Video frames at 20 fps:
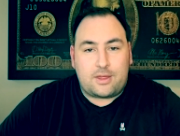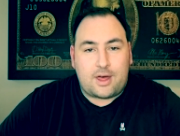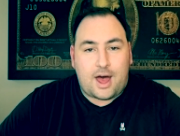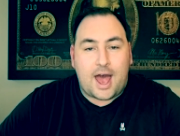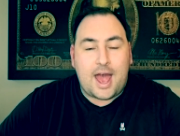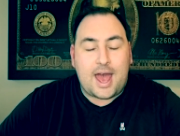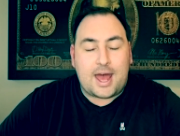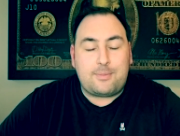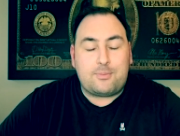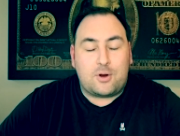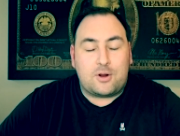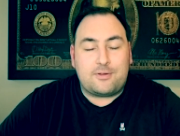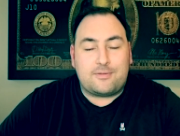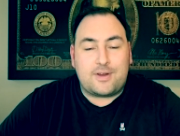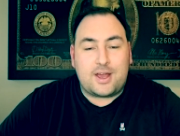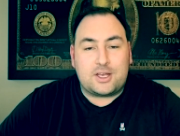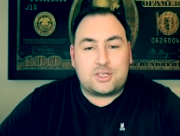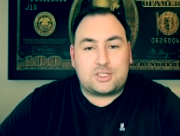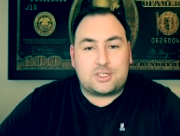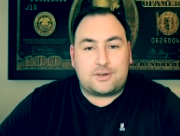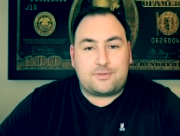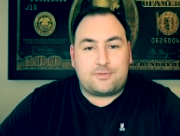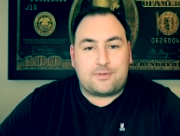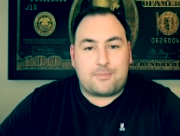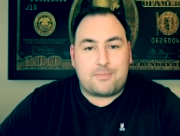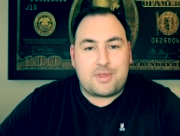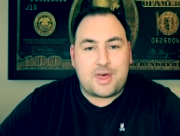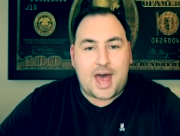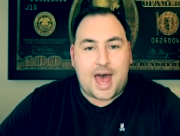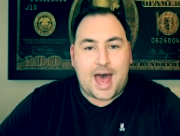I had motivation
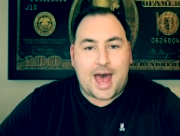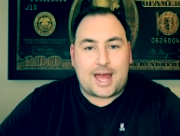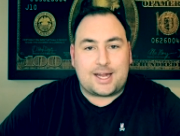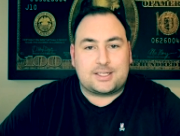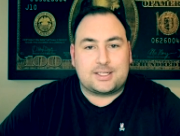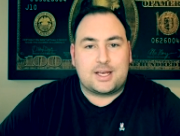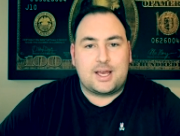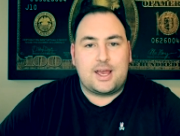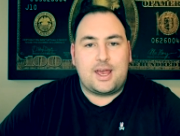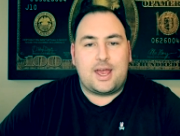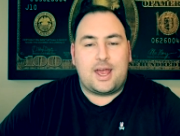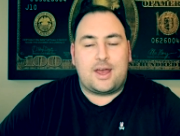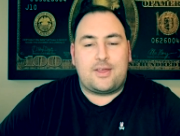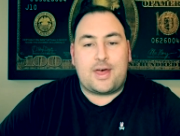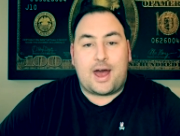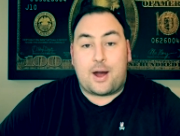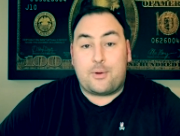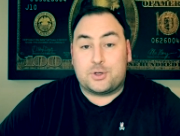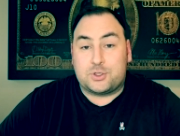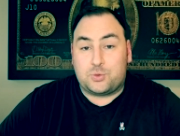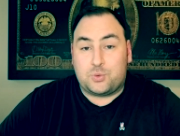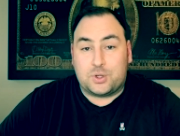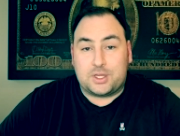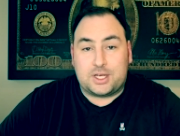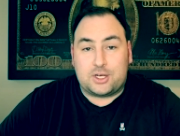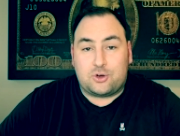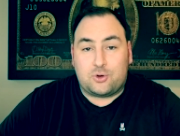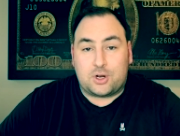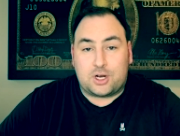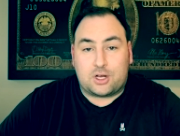from that, and that was
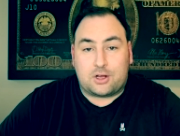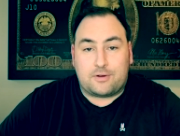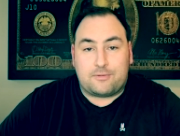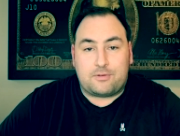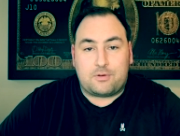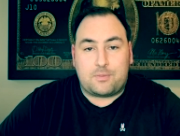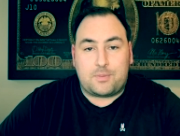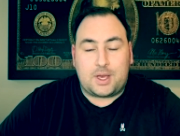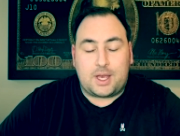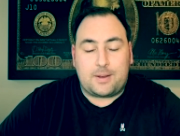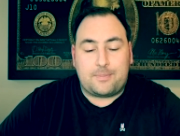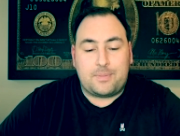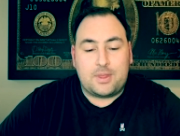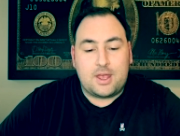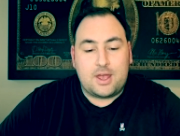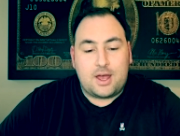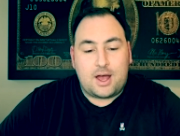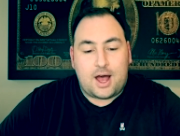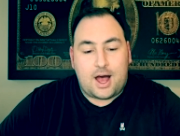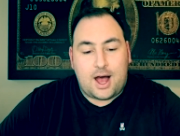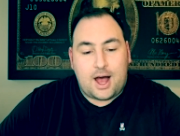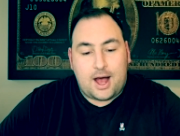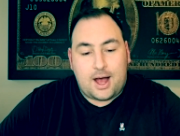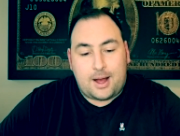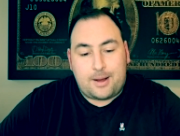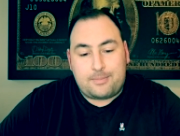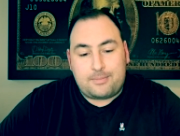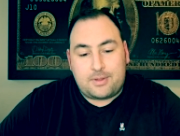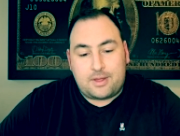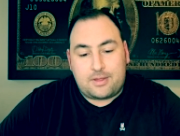really critical for me.
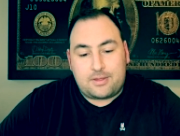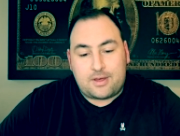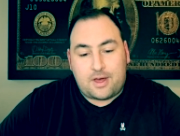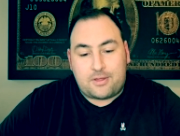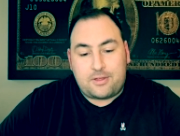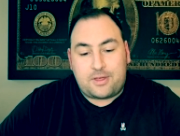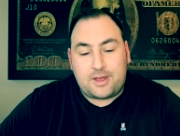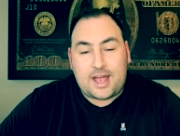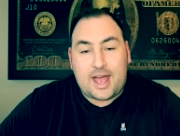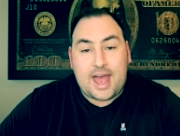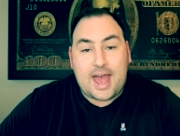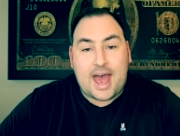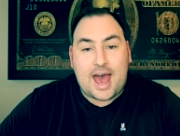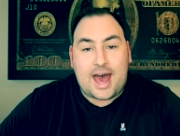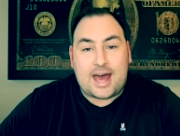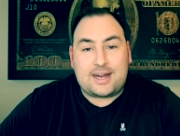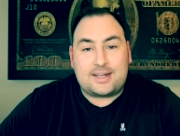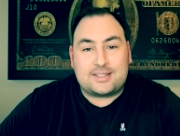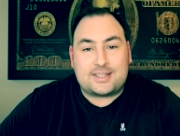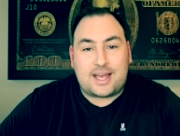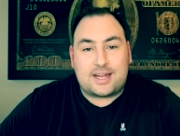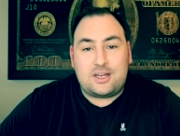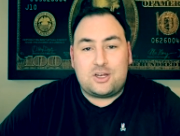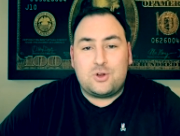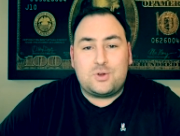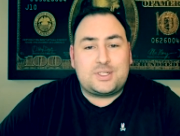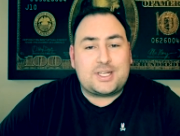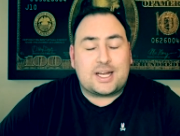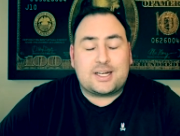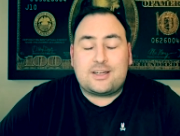Um, the other thing I had is I
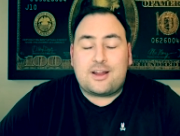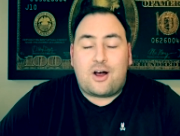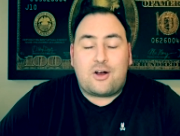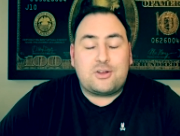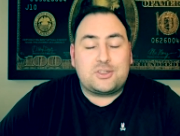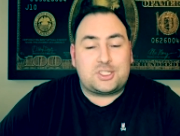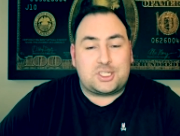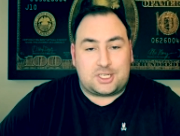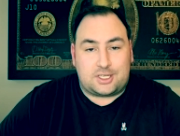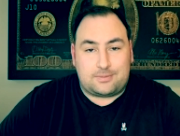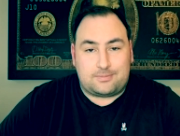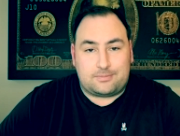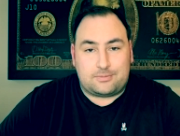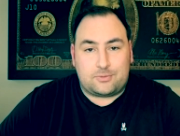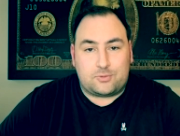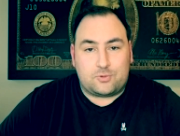knew technology,